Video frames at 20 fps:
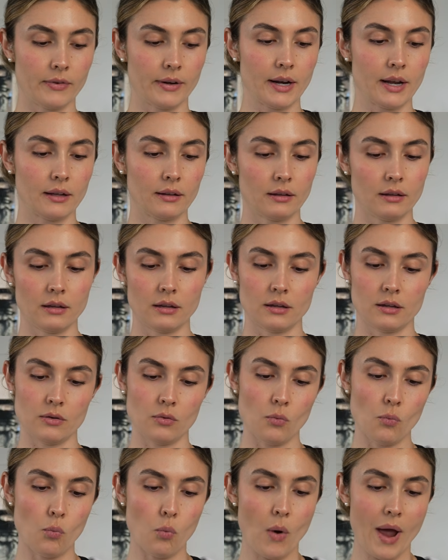vanilla
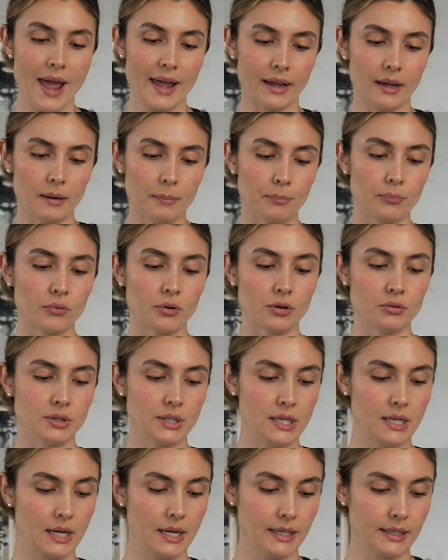whey
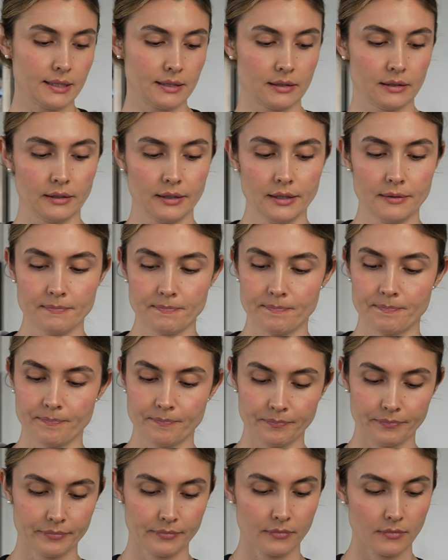protein isolate.
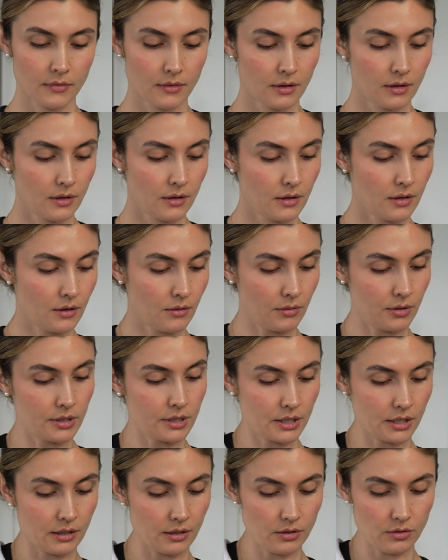We're
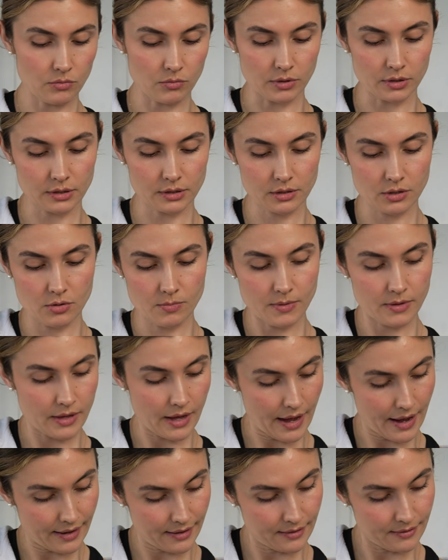just gonna do 1 scoop of
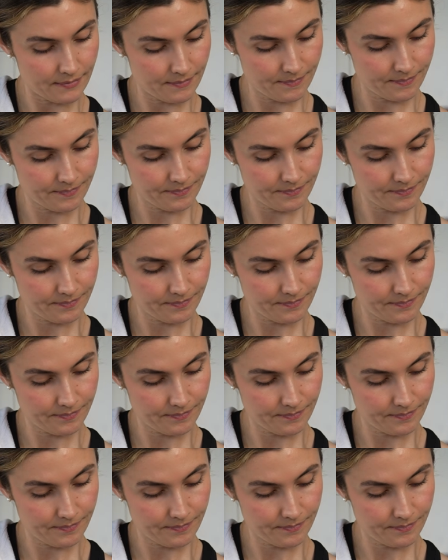that.